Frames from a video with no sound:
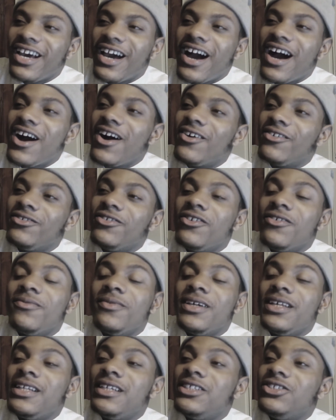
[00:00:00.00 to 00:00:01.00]
I don't know,
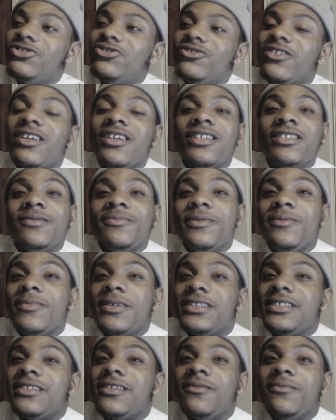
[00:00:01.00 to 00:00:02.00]
man. These drugs be
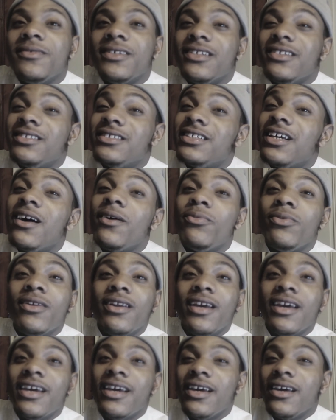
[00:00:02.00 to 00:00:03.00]
messing them niggas up in
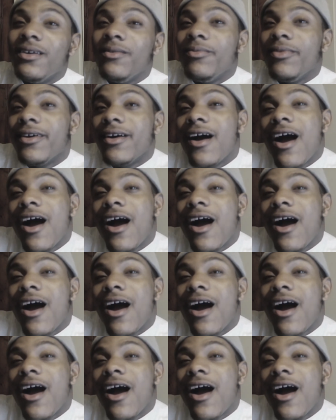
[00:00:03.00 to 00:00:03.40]
the head, bro.